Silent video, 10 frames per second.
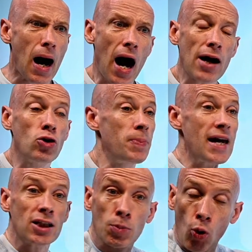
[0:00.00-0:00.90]
I could be
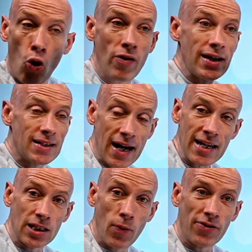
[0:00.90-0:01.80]
exploring
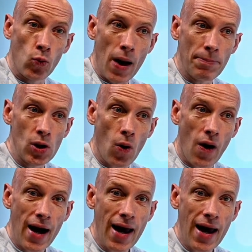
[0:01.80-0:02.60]
data with the web UI